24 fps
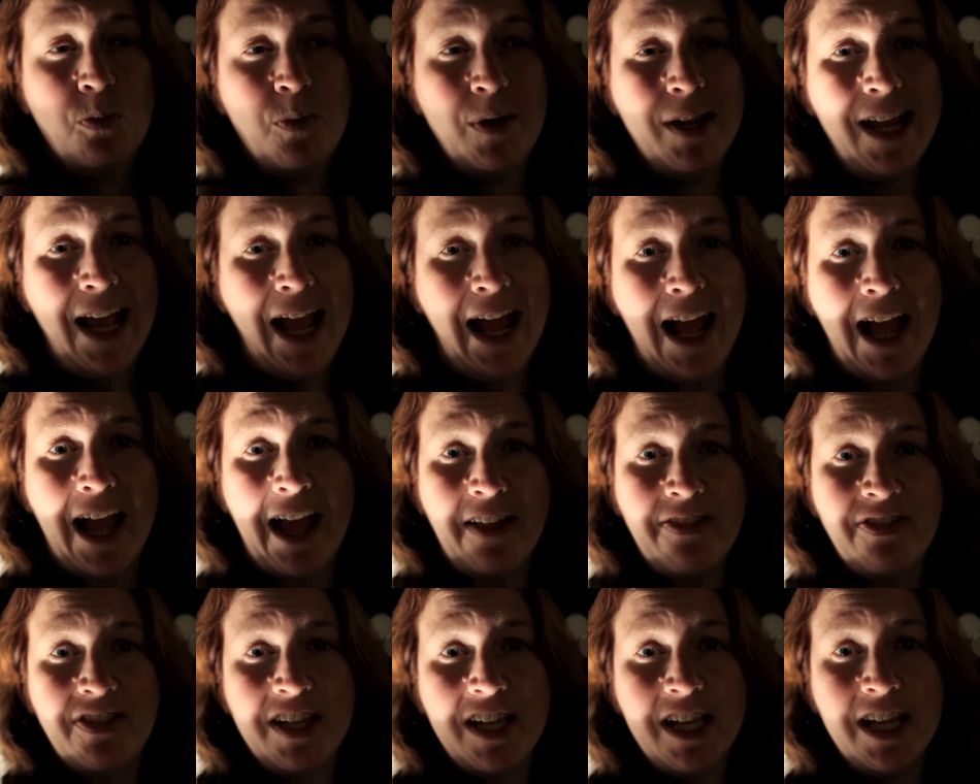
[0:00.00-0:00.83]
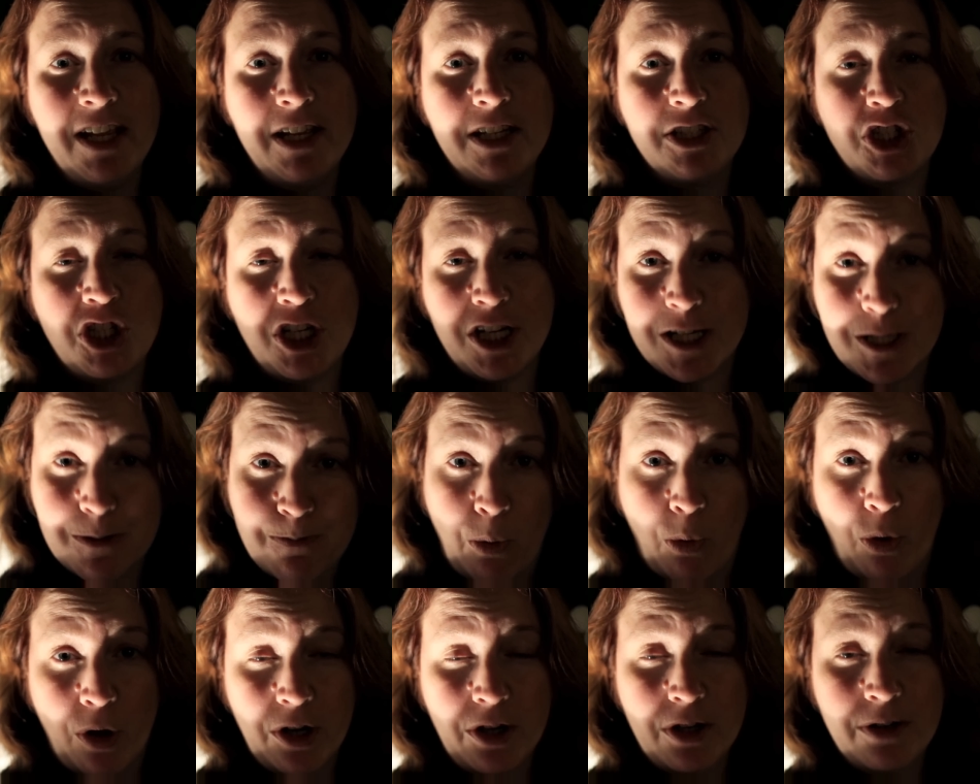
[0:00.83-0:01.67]
We had the cheese
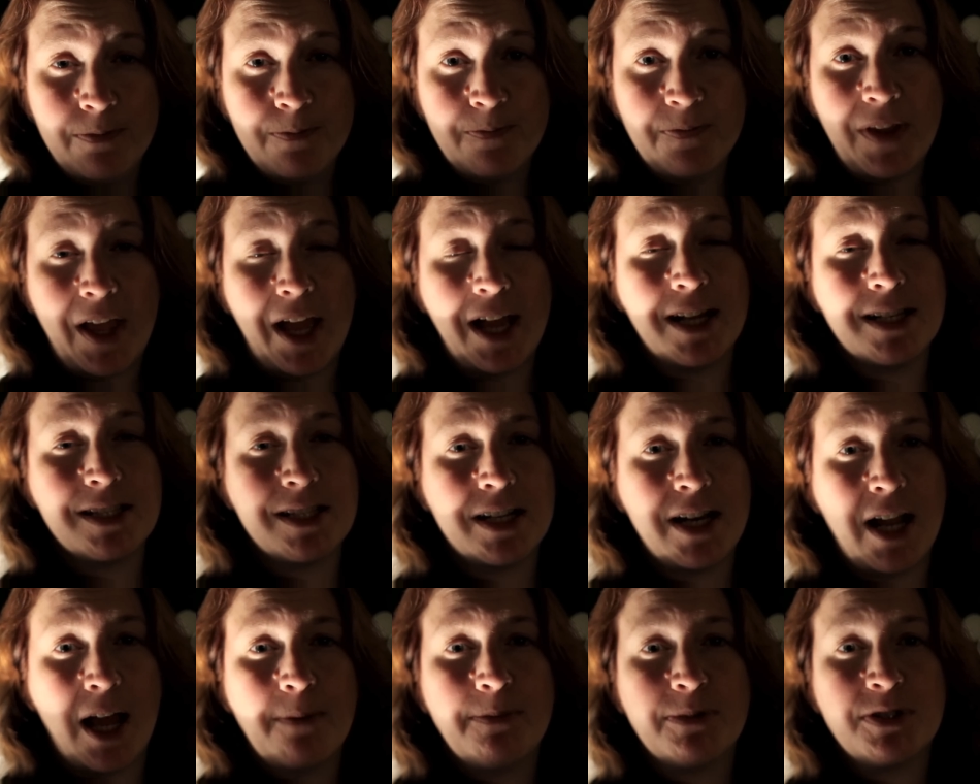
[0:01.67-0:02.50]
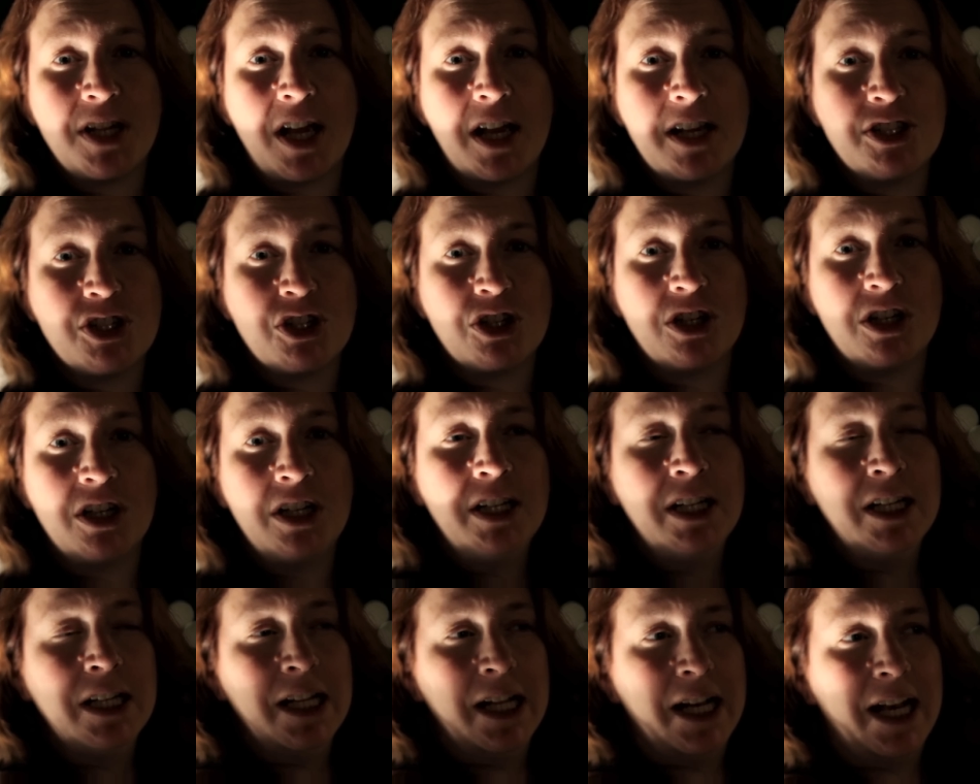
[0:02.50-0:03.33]
board as an appetizer.
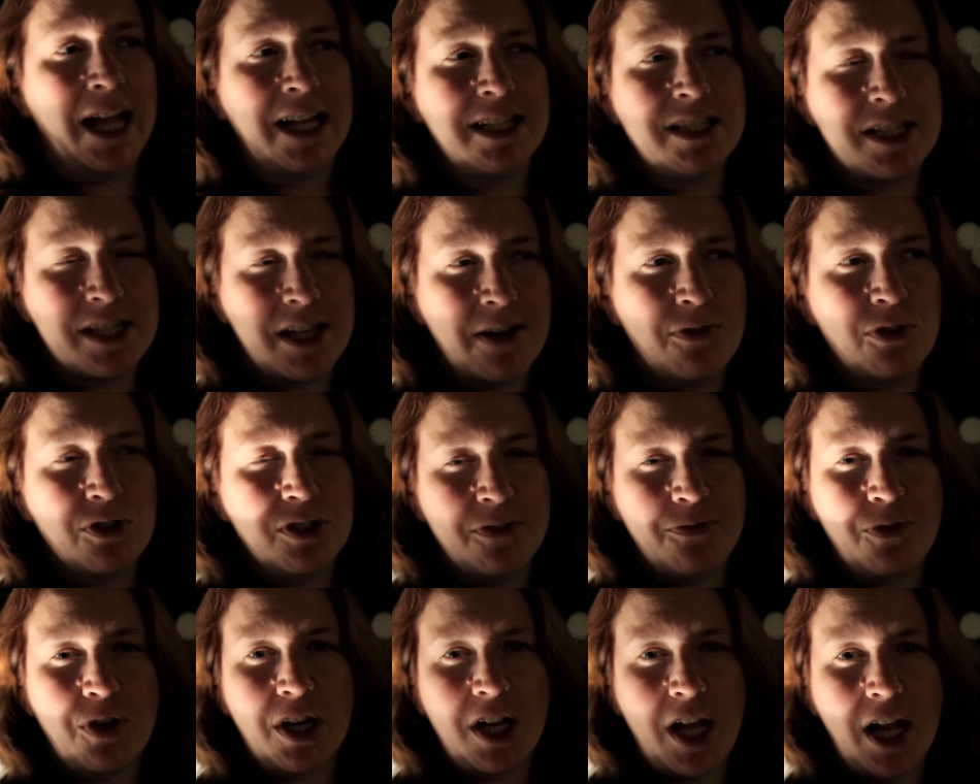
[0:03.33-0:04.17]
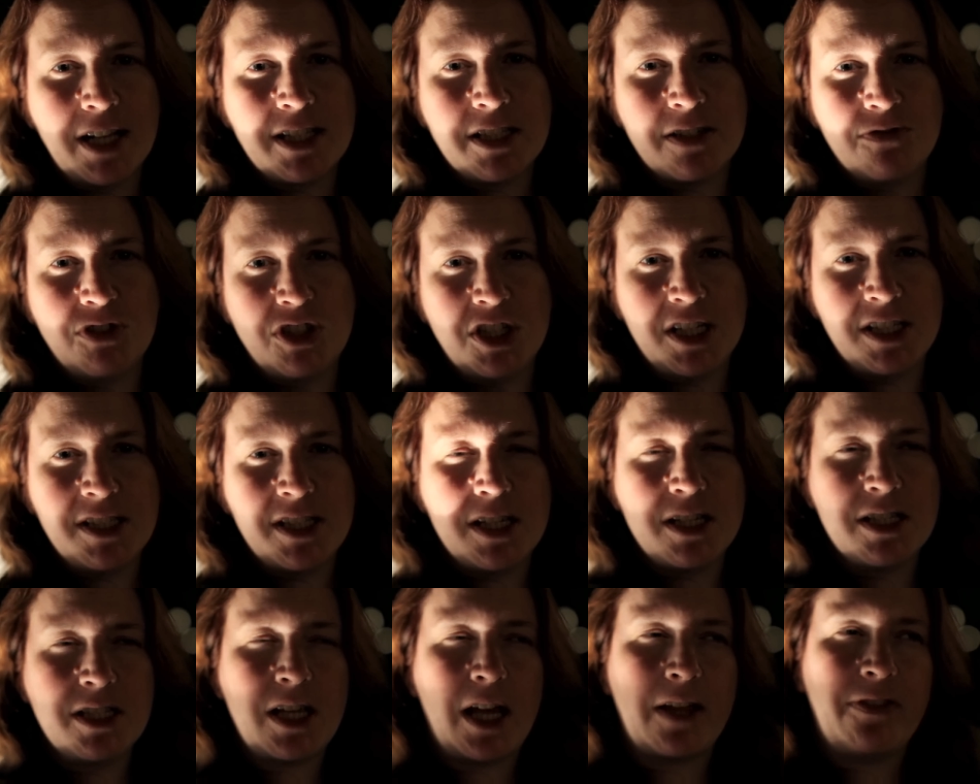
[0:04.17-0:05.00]
It had several different kinds of
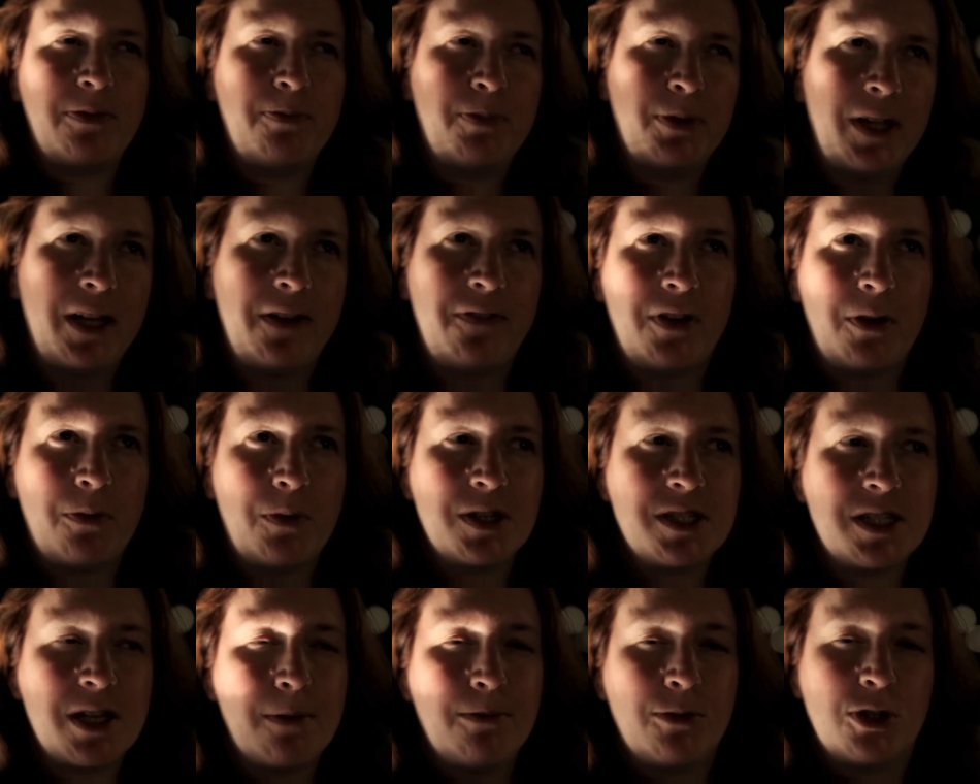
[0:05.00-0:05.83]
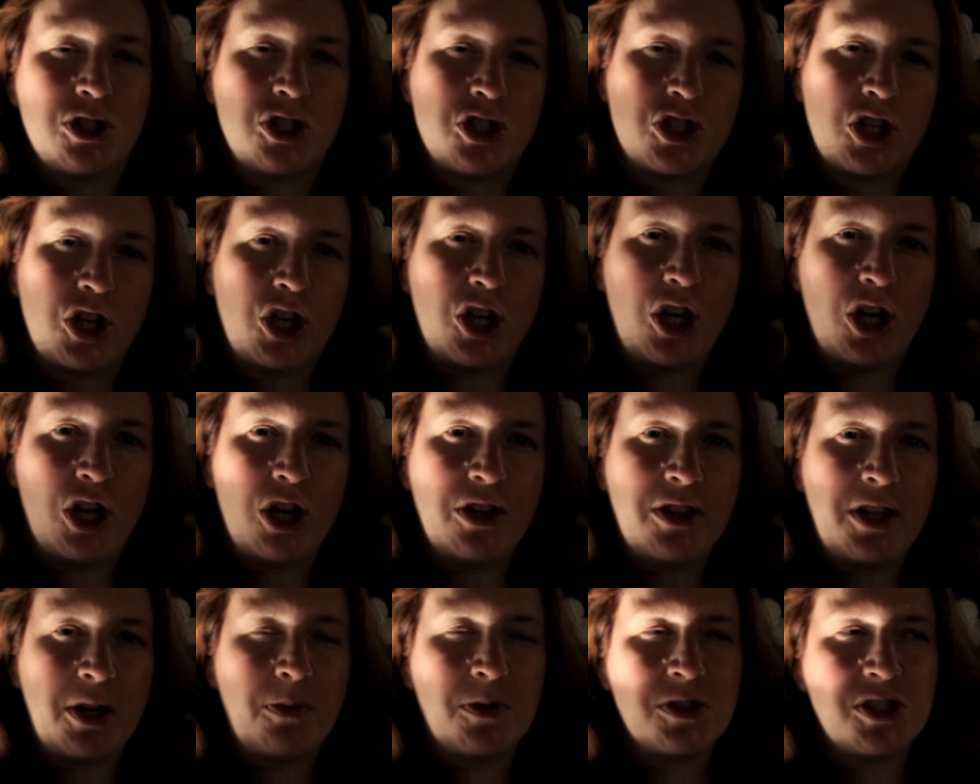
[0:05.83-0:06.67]
cheeses. I believe it was a Munster,
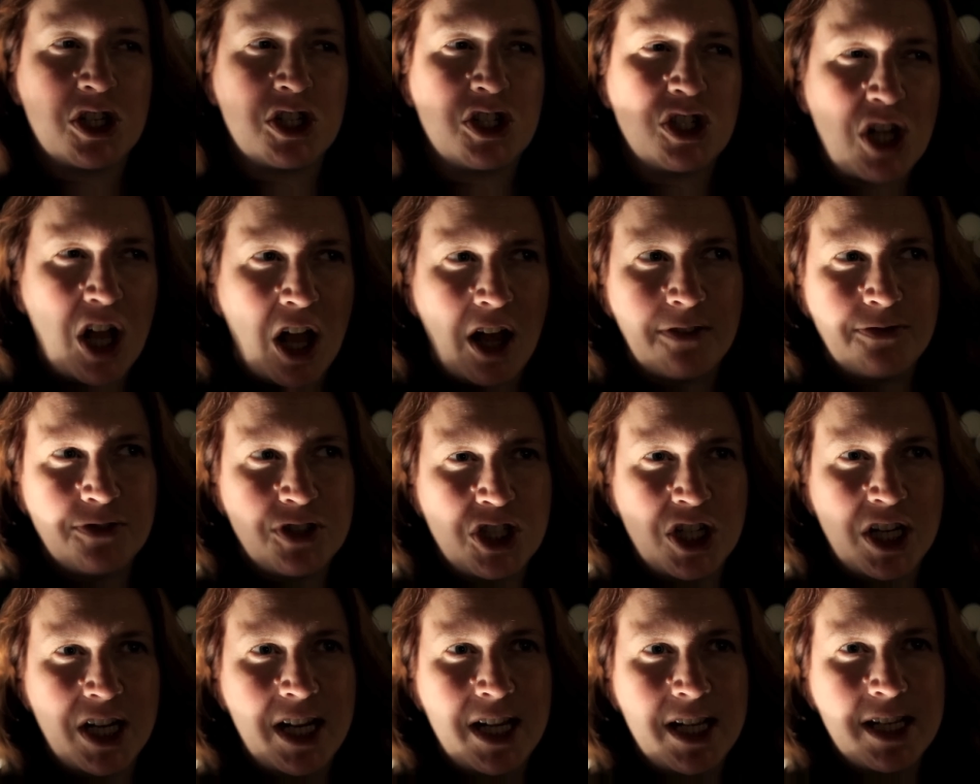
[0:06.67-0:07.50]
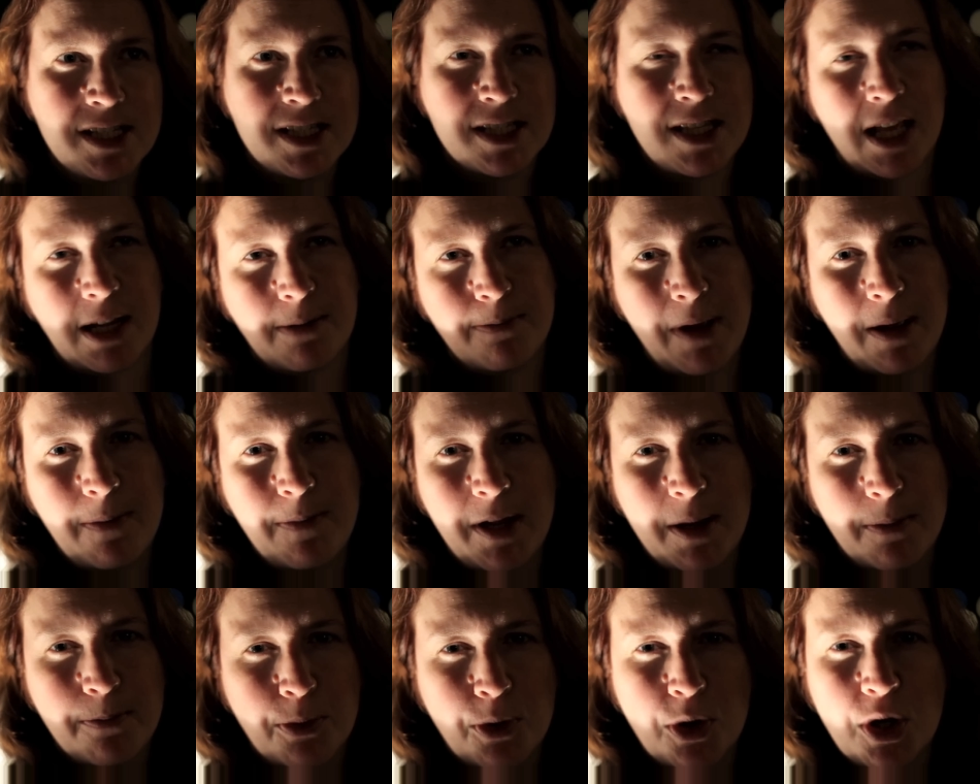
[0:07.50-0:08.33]
there was a soft cheese, like
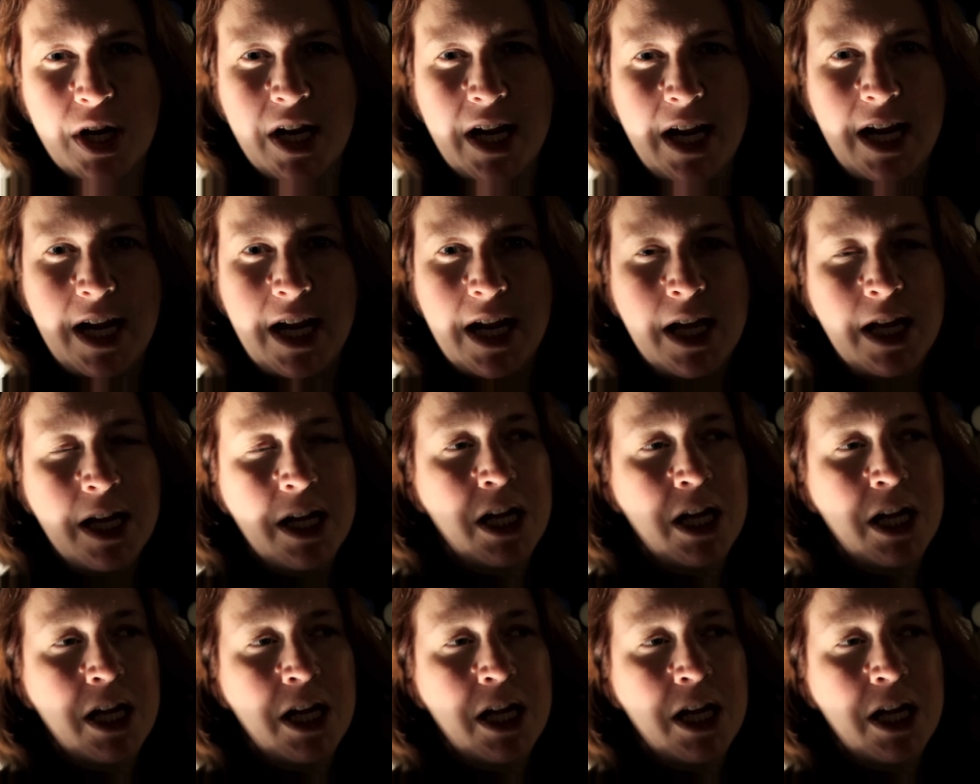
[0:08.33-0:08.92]
maybe a brie,